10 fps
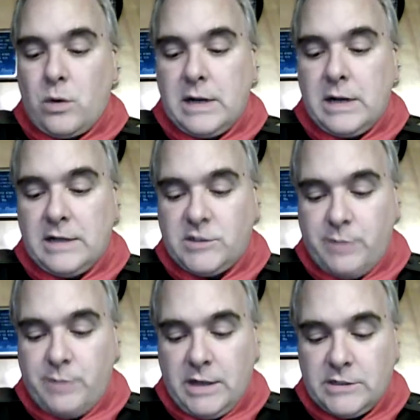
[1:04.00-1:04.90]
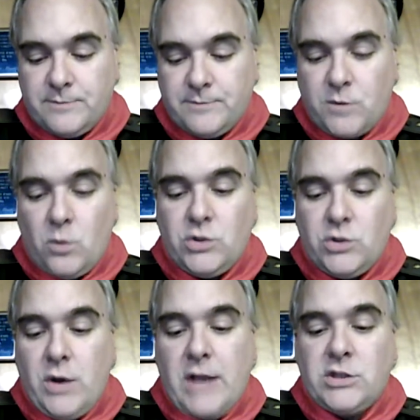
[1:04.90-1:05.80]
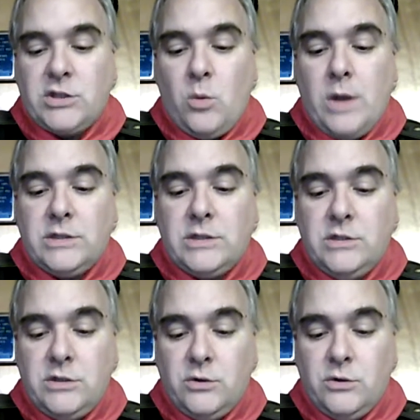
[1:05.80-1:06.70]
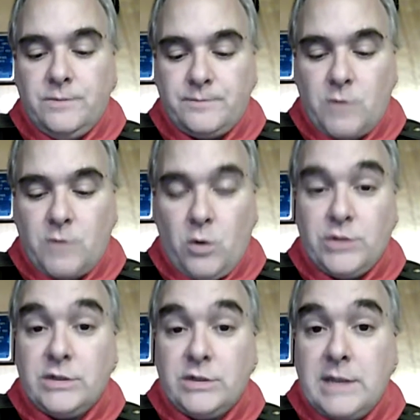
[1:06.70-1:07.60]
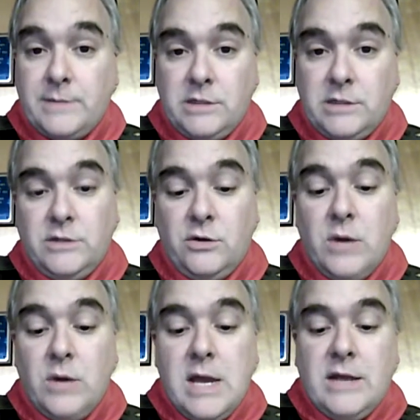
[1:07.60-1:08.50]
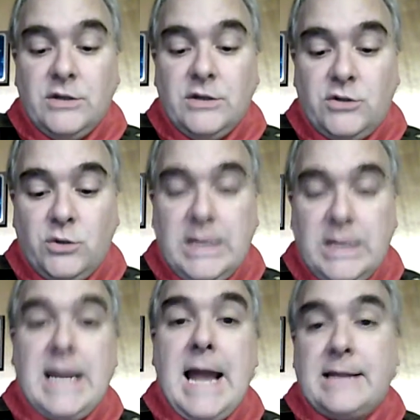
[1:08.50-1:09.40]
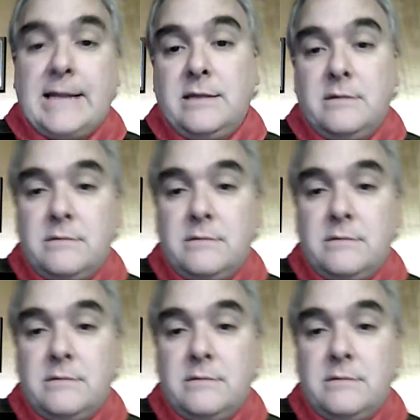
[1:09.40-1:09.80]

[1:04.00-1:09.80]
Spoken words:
working on a splice, what you actually want to do, or what you're attempting to do, is to connect